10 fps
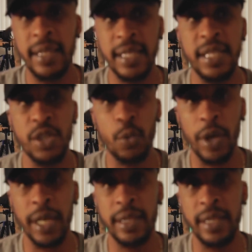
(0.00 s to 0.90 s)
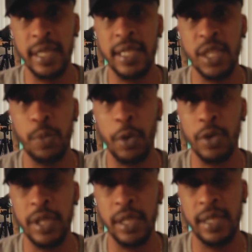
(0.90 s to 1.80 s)
This is what this is
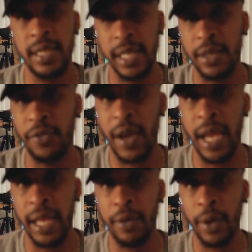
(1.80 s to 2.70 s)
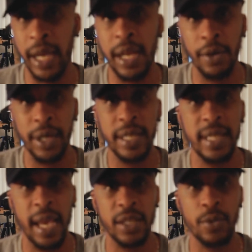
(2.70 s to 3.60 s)
supposed to signify right here in the
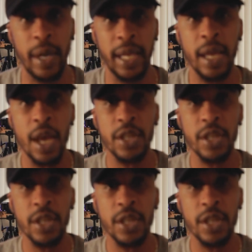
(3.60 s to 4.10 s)
text, right?